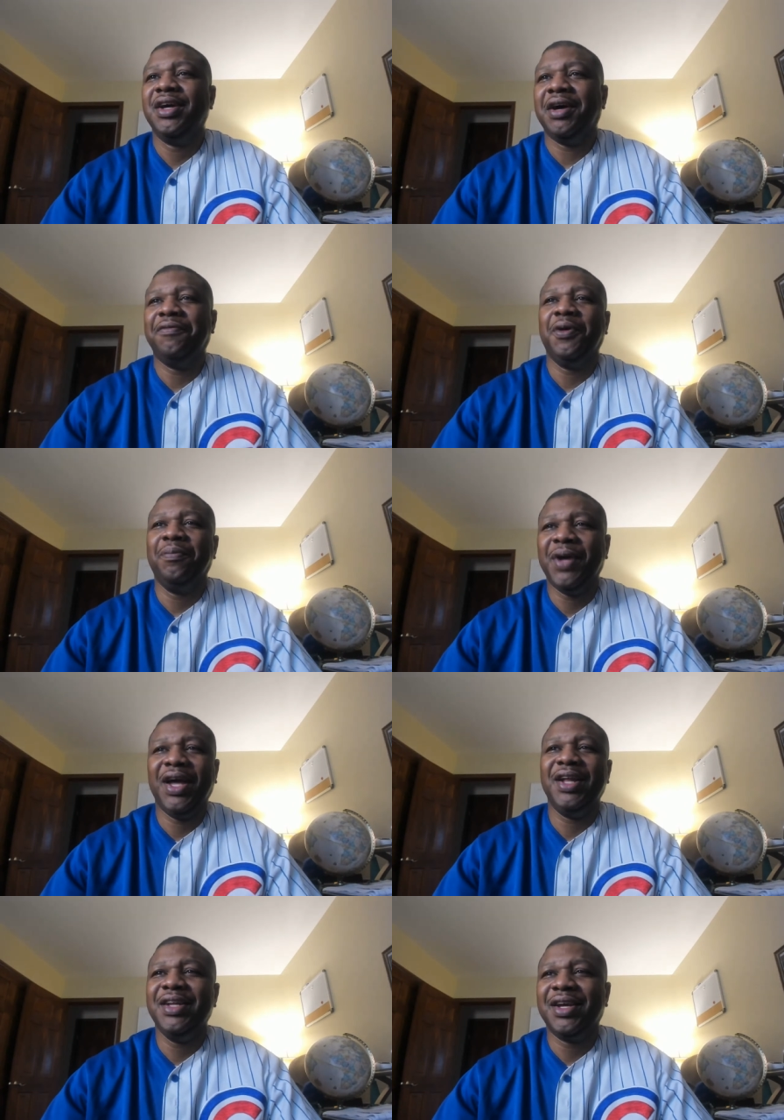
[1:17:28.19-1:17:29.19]
I felt
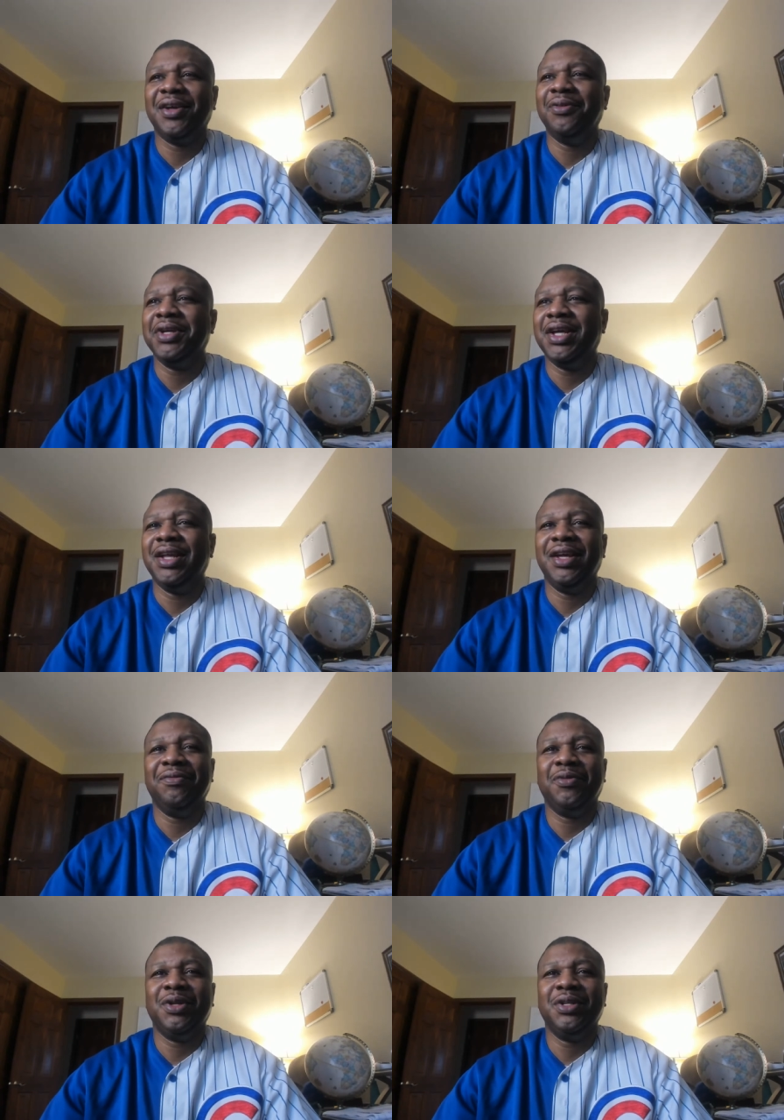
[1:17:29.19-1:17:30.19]
bad Nick could only get
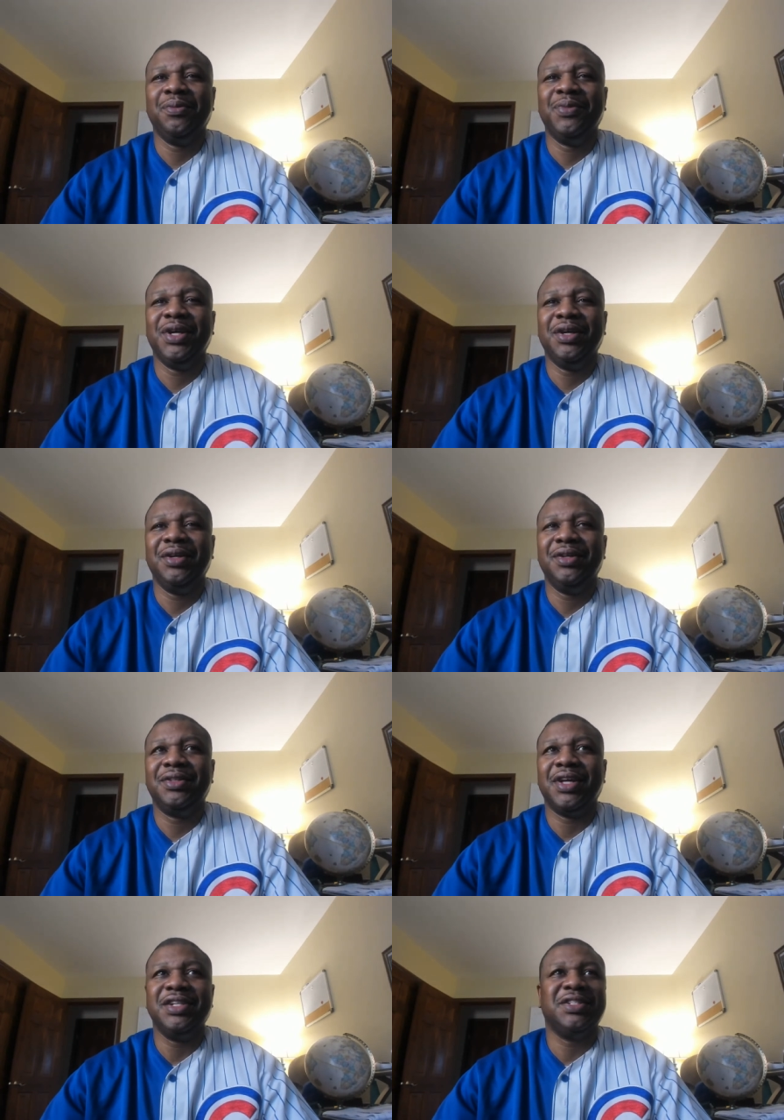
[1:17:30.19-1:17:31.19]
in for a little bit.
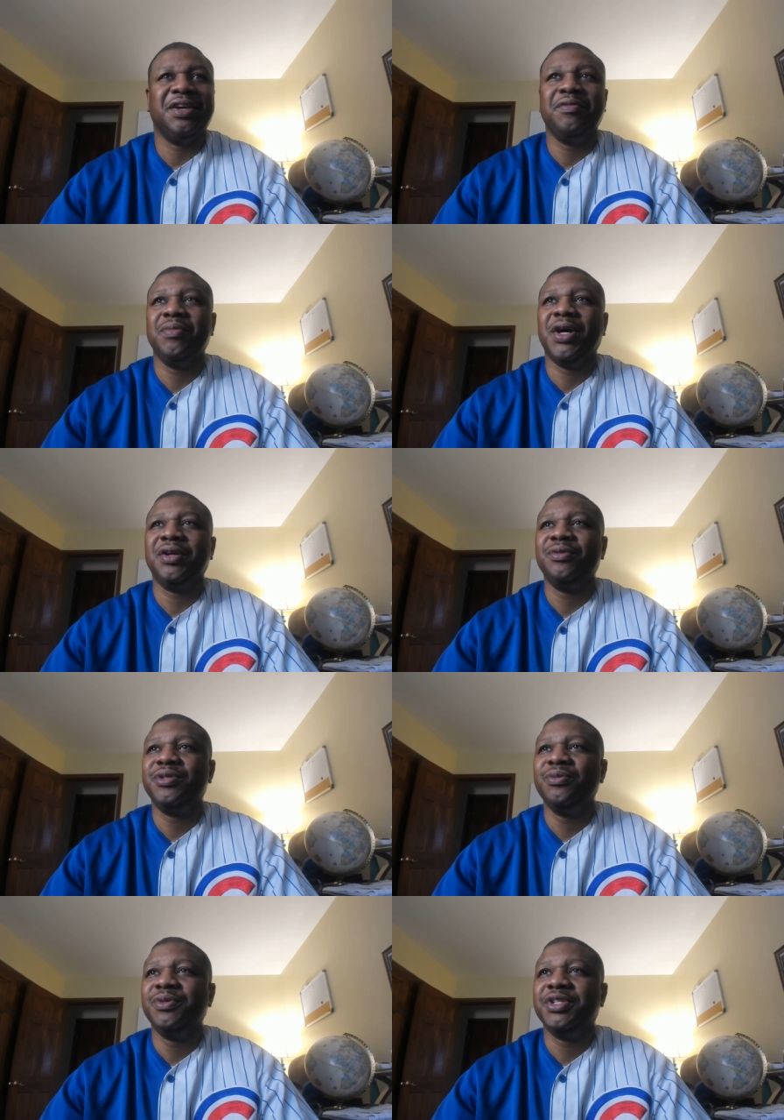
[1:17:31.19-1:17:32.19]
Thanks to everybody who
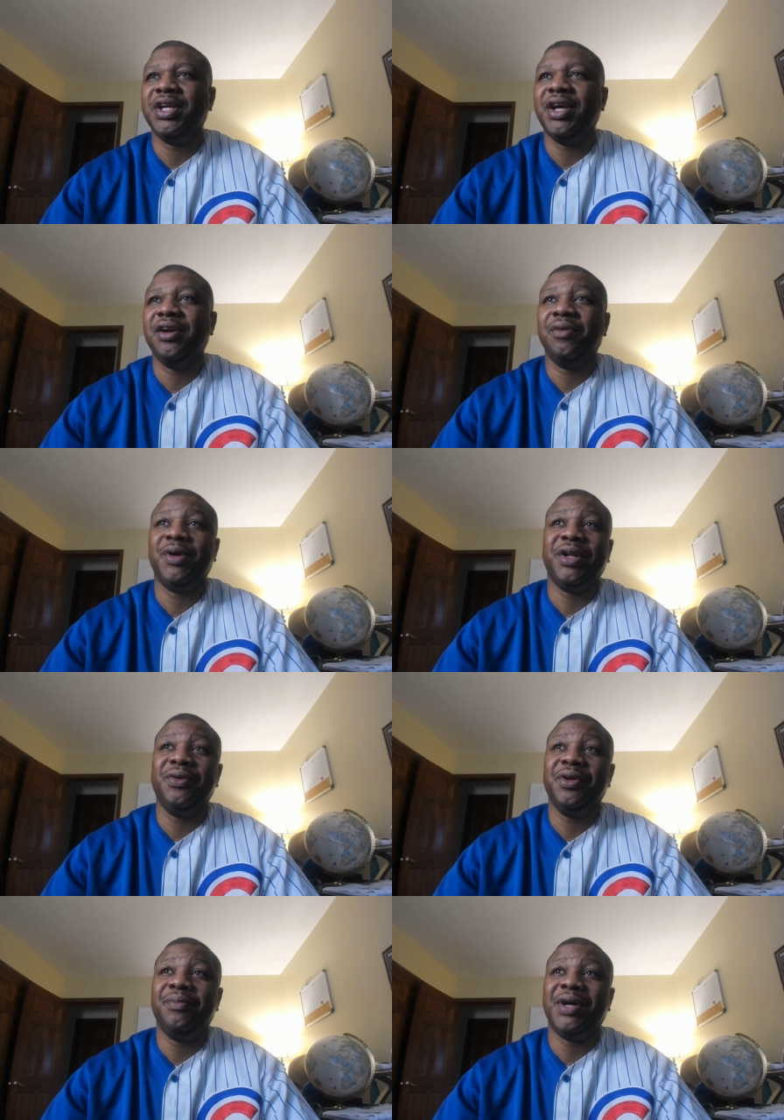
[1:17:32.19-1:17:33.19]
super chat, everybody
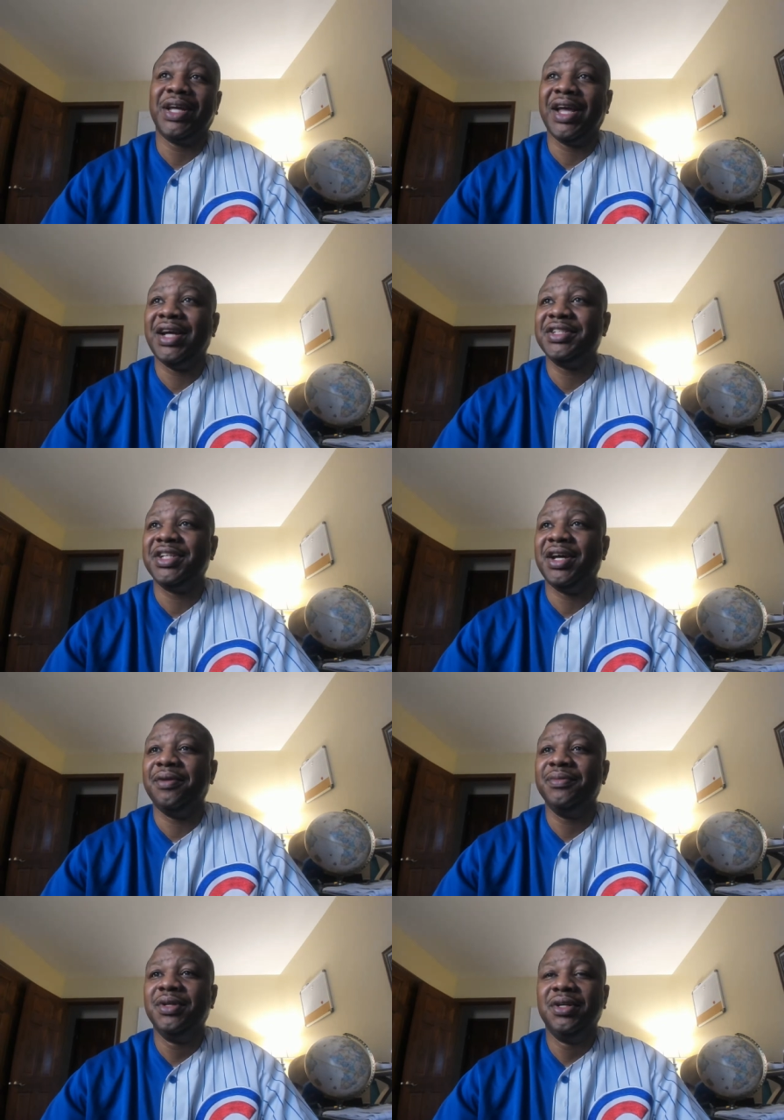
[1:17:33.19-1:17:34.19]
who up my cash app.